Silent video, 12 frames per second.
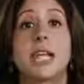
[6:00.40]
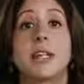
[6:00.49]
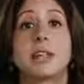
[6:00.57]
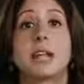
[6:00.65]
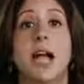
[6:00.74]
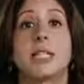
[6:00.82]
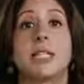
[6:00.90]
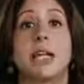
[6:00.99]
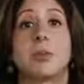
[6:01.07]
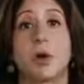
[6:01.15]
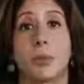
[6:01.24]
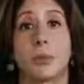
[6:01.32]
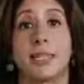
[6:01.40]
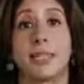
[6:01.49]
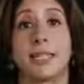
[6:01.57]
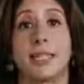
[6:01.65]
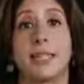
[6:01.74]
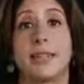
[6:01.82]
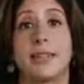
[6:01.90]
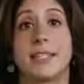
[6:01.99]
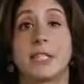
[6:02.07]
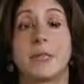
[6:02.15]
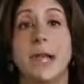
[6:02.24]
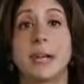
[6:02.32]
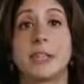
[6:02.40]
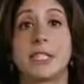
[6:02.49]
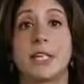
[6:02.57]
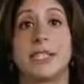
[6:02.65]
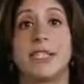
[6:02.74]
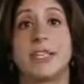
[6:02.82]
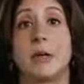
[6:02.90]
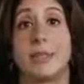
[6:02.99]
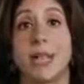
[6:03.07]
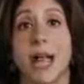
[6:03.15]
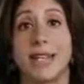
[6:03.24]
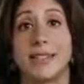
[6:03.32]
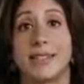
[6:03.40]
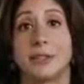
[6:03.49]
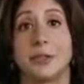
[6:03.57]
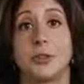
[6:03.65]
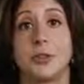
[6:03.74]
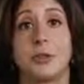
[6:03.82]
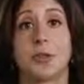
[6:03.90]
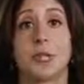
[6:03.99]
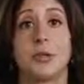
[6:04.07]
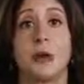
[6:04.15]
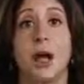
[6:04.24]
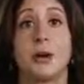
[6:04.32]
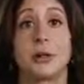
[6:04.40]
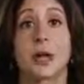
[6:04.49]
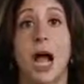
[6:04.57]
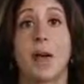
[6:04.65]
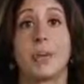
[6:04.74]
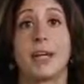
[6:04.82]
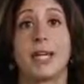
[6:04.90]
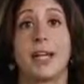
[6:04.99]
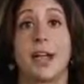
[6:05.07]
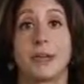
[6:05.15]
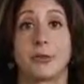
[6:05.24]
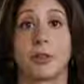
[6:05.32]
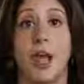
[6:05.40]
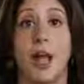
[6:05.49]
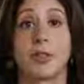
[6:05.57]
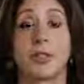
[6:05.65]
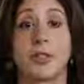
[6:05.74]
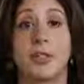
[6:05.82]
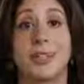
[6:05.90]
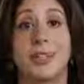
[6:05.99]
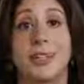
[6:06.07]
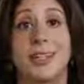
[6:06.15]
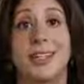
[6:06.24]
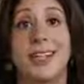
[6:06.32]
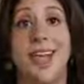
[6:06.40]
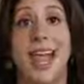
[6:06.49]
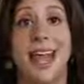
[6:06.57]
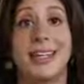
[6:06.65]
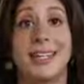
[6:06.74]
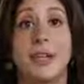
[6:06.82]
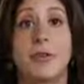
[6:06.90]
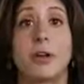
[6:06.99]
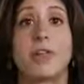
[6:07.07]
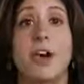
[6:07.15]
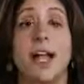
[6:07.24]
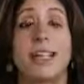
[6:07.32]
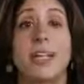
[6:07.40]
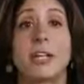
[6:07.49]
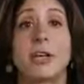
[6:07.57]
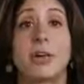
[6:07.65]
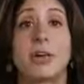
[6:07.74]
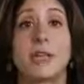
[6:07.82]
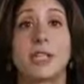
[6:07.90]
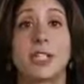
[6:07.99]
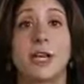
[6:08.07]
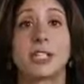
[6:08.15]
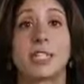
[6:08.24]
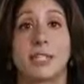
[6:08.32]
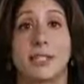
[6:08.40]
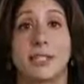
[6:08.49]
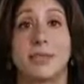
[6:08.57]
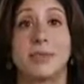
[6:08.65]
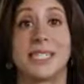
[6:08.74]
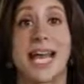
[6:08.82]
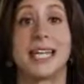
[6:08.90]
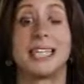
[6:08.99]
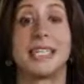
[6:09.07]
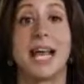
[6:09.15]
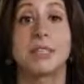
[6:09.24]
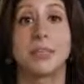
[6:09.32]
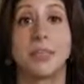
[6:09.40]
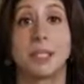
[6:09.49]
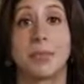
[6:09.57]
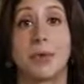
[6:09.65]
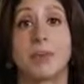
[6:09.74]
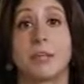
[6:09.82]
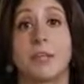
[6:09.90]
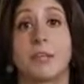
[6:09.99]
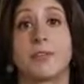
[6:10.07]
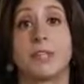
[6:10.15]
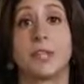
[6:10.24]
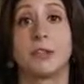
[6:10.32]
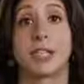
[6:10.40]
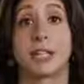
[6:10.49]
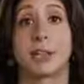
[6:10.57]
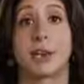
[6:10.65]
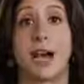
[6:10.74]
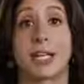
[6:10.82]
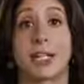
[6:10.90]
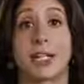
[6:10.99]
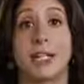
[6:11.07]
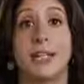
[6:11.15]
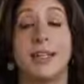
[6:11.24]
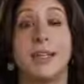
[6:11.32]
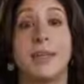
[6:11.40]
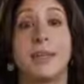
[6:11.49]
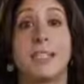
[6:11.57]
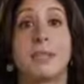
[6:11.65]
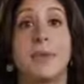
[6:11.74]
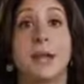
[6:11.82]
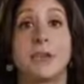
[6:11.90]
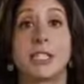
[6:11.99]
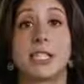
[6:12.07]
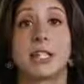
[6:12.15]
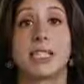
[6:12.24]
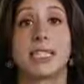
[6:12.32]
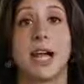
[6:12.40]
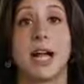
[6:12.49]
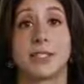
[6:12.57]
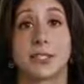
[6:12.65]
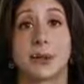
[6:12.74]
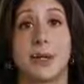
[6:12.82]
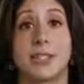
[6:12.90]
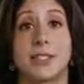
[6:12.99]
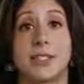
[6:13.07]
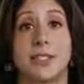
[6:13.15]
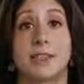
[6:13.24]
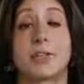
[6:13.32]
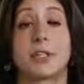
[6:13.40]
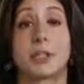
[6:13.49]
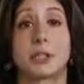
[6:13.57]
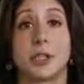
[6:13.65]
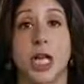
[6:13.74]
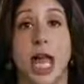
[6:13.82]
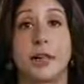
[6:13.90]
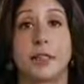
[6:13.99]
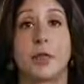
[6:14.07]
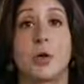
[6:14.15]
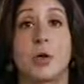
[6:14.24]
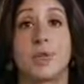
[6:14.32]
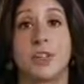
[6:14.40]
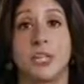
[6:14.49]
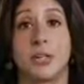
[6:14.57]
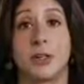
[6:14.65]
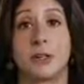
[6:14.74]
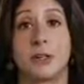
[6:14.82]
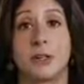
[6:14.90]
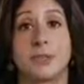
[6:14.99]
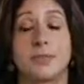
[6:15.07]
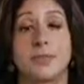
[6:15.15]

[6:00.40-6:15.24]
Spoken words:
set your content appropriately, this may result in compliance issues for you under COPPA and other laws. And if we find that you're abusing our systems and intentionally marking your videos incorrectly, this may result in consequences for your channel or videos.